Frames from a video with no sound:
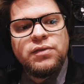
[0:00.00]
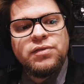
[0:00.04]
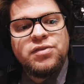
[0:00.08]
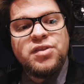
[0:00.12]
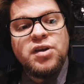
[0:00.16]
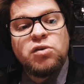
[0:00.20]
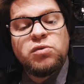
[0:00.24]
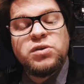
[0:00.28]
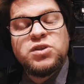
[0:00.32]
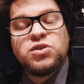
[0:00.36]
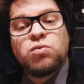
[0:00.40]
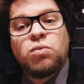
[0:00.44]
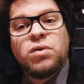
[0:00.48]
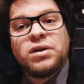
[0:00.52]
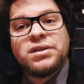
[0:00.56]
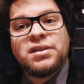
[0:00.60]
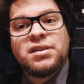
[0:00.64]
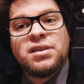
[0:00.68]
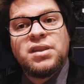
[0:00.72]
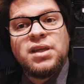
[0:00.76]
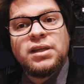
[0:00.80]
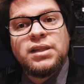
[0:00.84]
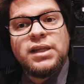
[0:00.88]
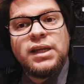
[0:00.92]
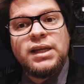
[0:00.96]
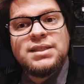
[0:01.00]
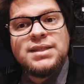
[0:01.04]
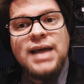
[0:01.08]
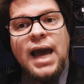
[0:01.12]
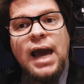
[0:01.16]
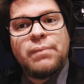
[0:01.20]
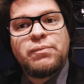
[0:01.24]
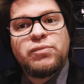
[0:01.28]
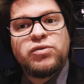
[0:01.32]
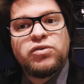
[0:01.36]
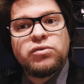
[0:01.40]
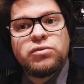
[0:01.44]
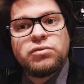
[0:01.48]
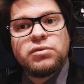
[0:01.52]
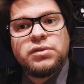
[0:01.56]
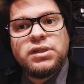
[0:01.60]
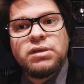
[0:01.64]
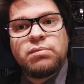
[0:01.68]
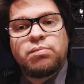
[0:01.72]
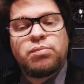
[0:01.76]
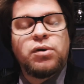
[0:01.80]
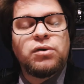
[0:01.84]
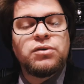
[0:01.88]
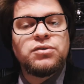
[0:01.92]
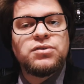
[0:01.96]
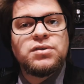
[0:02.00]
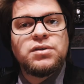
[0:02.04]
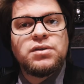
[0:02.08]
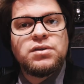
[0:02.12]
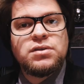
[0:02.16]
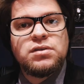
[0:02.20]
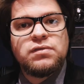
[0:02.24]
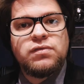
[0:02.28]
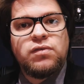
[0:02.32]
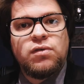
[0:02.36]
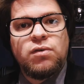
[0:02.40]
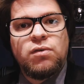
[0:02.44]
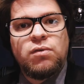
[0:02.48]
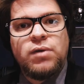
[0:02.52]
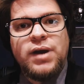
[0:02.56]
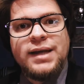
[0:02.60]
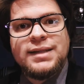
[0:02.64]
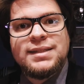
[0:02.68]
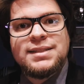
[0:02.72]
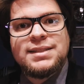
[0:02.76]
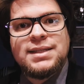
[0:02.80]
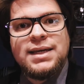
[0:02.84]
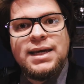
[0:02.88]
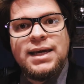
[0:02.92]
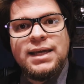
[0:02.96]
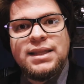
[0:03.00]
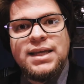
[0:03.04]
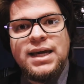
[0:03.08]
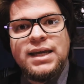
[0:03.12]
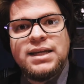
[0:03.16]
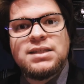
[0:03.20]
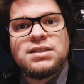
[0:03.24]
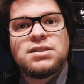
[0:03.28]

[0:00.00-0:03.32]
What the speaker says: There is one thing that is absolutely poisonous for rats, and that